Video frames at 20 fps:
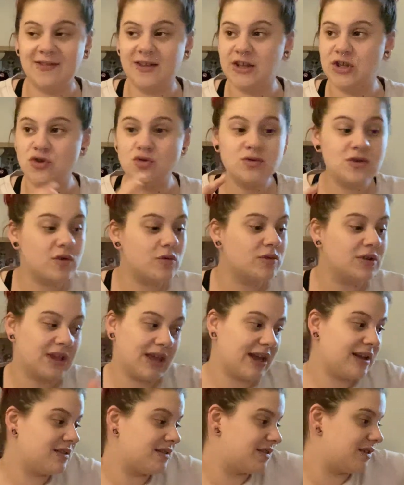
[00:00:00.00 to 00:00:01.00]
Like, you don't
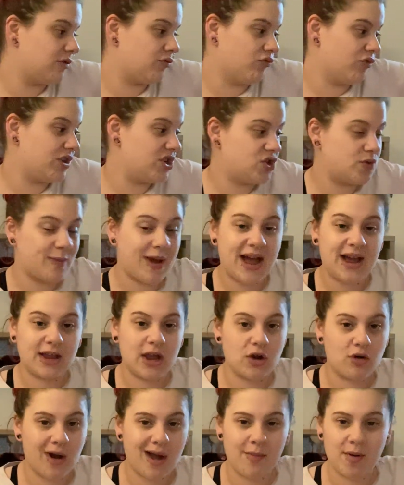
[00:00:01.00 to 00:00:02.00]
get to reach back
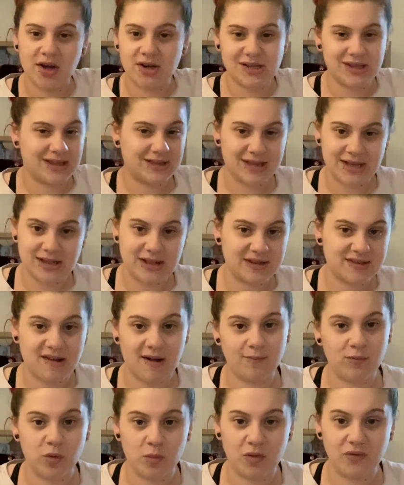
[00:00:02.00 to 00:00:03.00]
and grab onto that thing that's
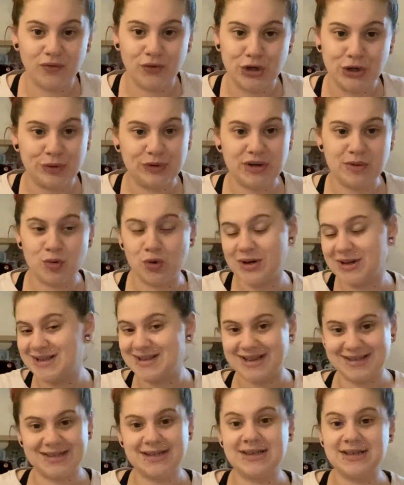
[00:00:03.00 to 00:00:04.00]
comfortable for you anymore. It
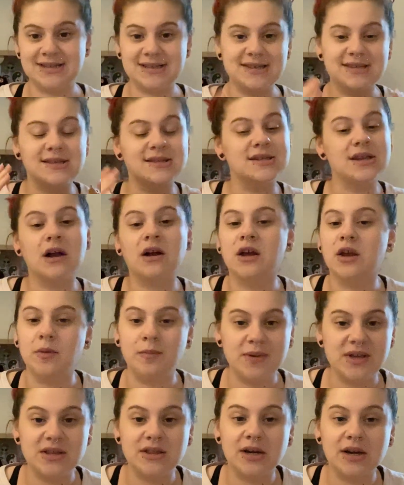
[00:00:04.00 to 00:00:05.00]
doesn't exist. It's not going to
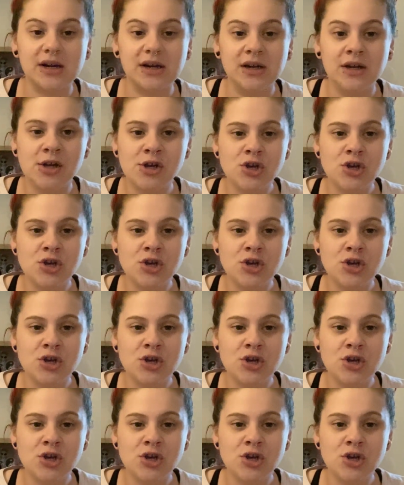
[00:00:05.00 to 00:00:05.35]
be there.